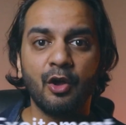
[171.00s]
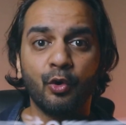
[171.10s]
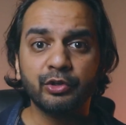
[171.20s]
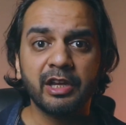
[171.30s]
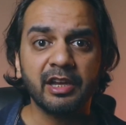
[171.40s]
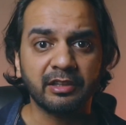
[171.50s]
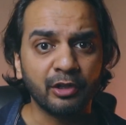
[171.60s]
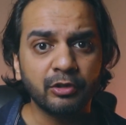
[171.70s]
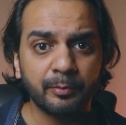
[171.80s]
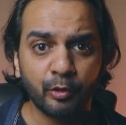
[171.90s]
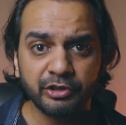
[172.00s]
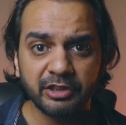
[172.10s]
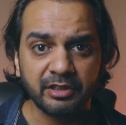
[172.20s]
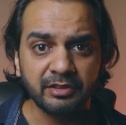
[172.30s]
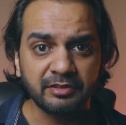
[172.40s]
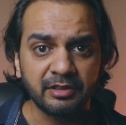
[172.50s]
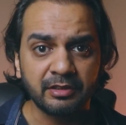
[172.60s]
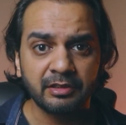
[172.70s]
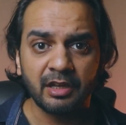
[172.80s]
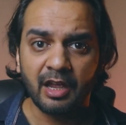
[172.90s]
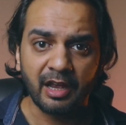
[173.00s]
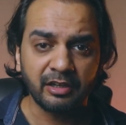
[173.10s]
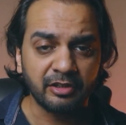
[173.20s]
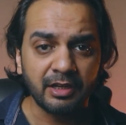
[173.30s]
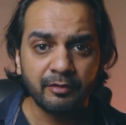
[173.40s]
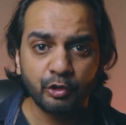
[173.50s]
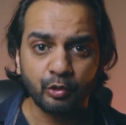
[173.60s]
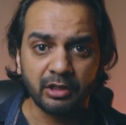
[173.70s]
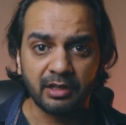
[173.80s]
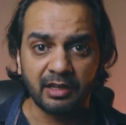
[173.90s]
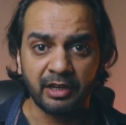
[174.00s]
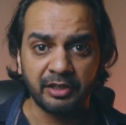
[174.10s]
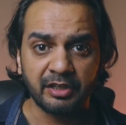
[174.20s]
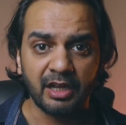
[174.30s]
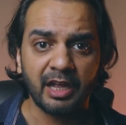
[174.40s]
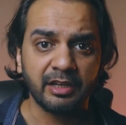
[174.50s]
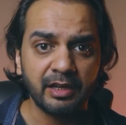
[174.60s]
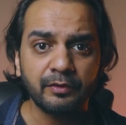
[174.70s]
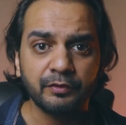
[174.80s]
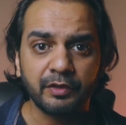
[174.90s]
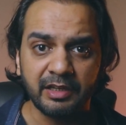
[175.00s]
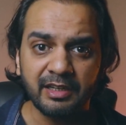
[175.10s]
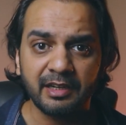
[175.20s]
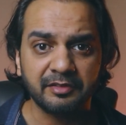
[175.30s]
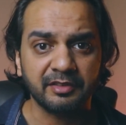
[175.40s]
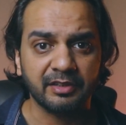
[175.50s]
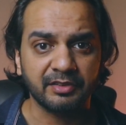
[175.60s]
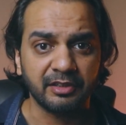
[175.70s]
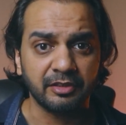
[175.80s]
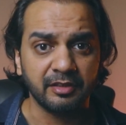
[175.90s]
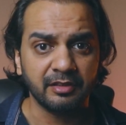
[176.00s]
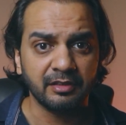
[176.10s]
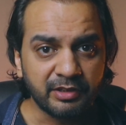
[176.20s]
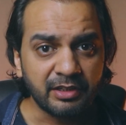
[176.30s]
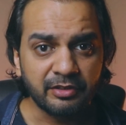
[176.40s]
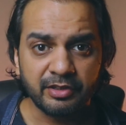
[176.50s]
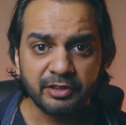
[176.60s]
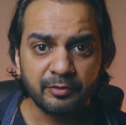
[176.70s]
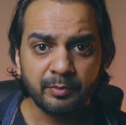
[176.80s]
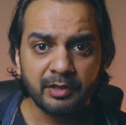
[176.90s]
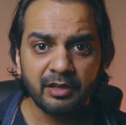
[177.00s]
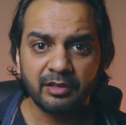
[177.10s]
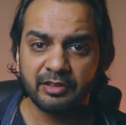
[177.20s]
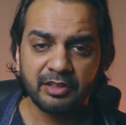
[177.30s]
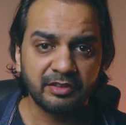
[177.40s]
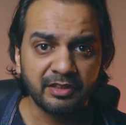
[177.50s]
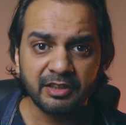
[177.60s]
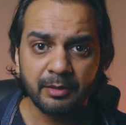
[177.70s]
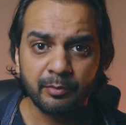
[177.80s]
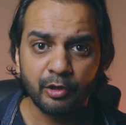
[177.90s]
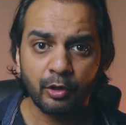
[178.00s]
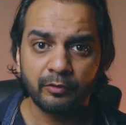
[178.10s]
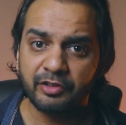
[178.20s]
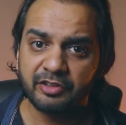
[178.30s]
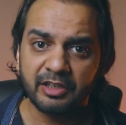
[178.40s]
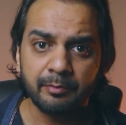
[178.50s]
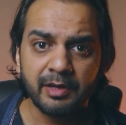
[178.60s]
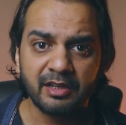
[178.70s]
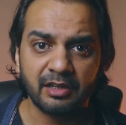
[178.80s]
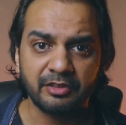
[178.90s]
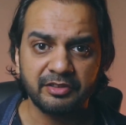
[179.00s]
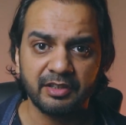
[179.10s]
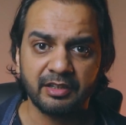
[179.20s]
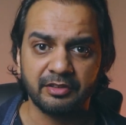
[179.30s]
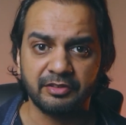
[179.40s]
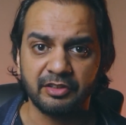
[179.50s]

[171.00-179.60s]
Okay, now the project is done and delivered to the client, and if he gets excited, then trust me, there is nothing beyond which can make a designer's